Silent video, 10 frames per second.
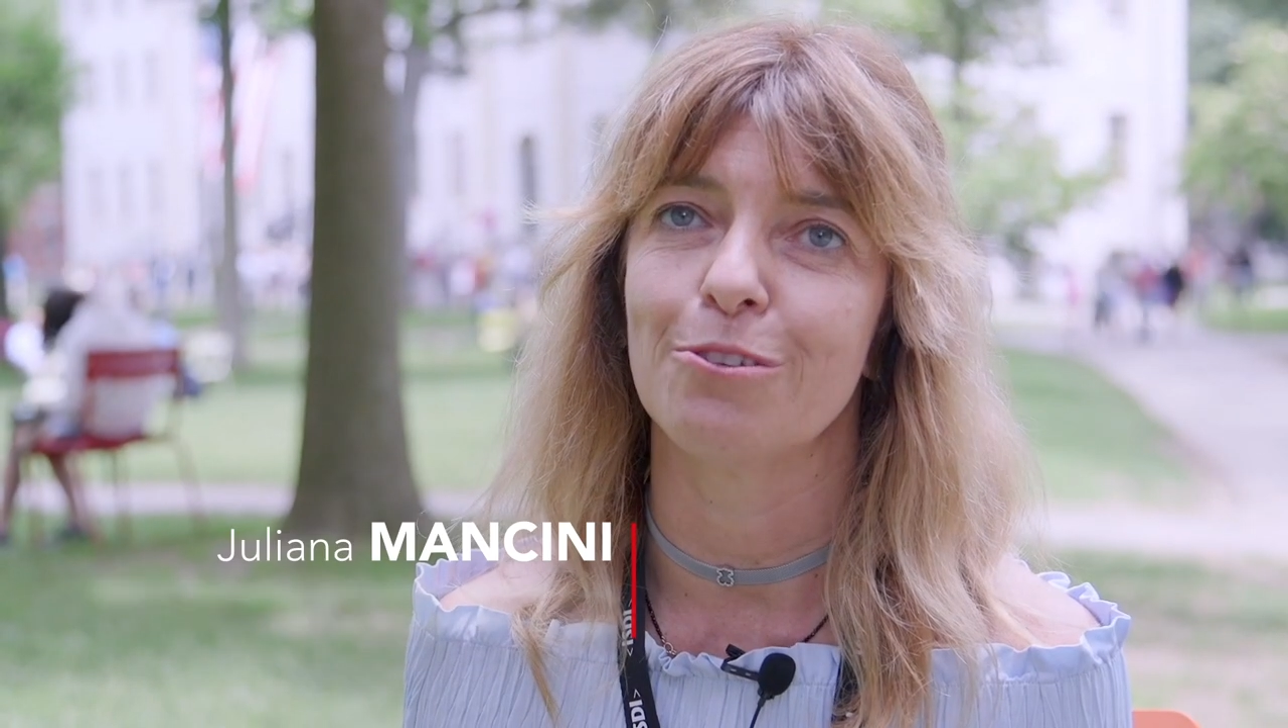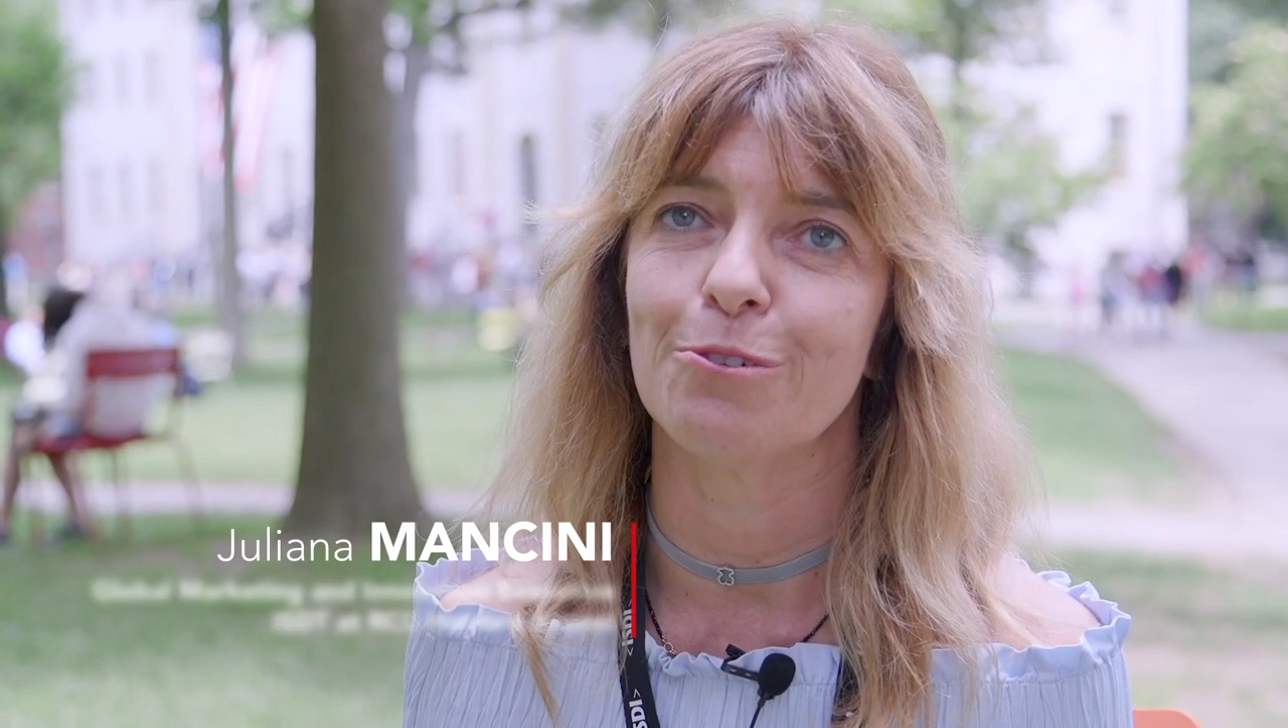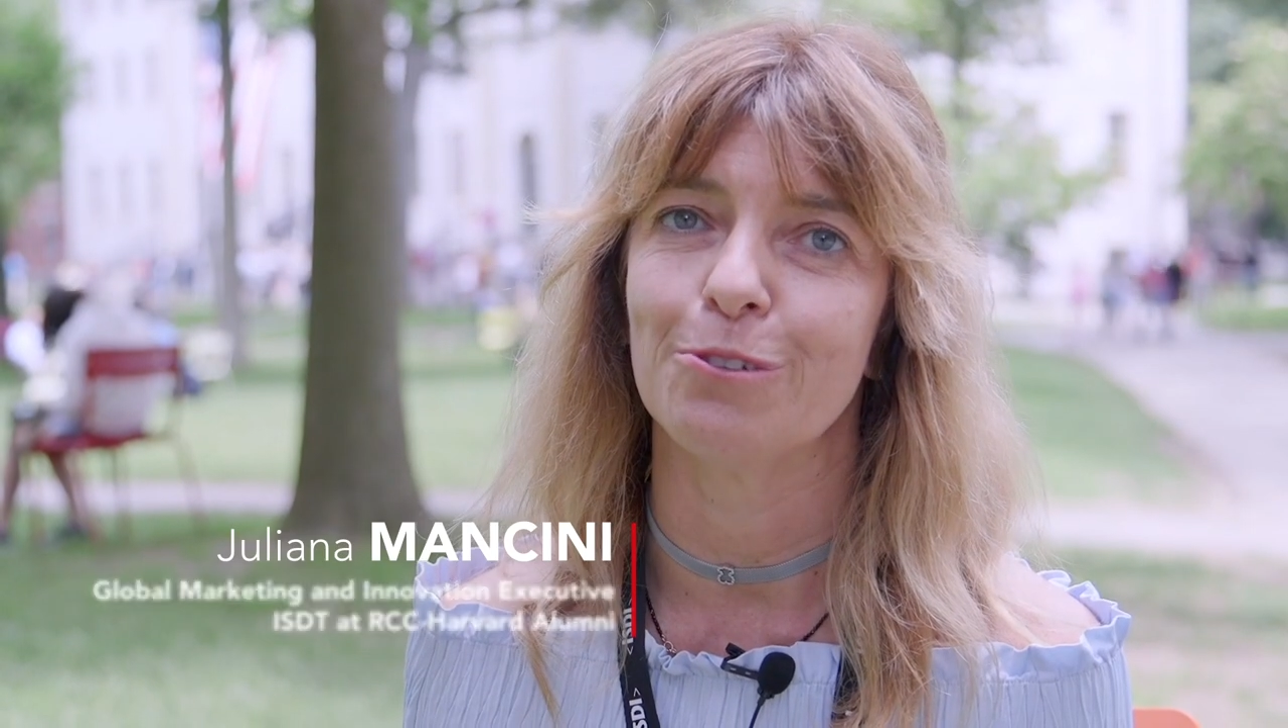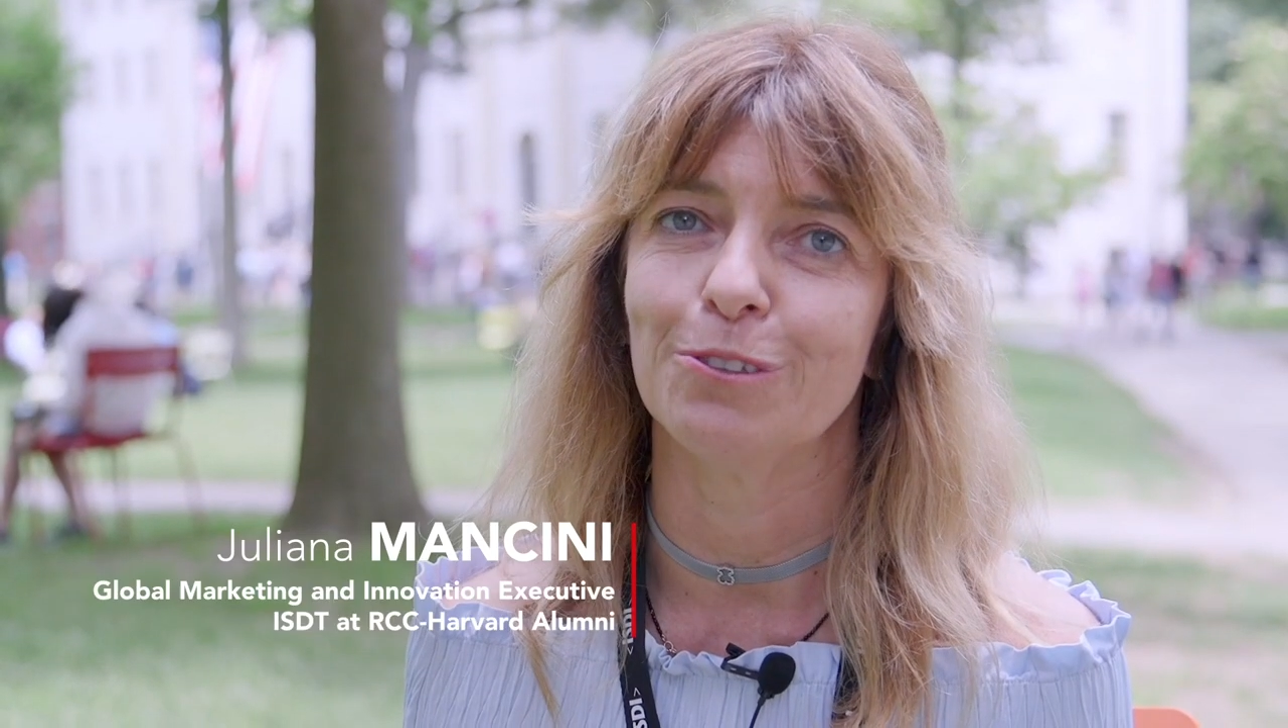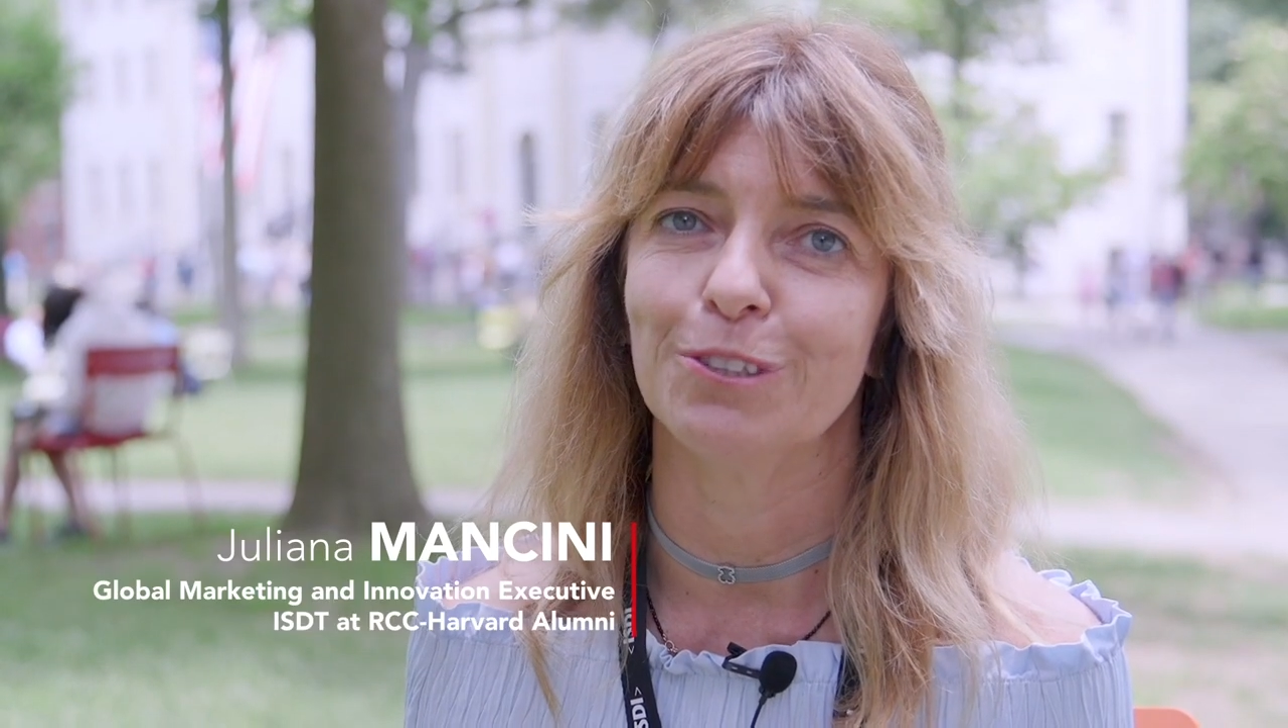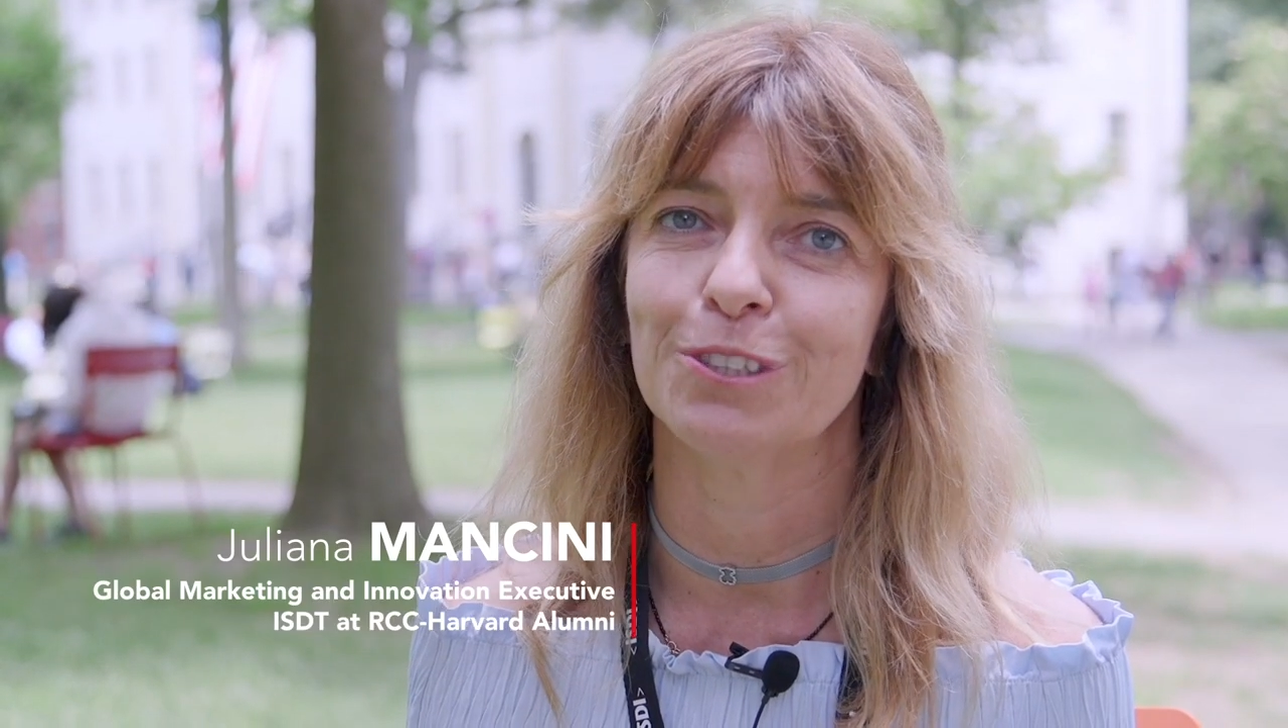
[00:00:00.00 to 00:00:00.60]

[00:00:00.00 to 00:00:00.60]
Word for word: to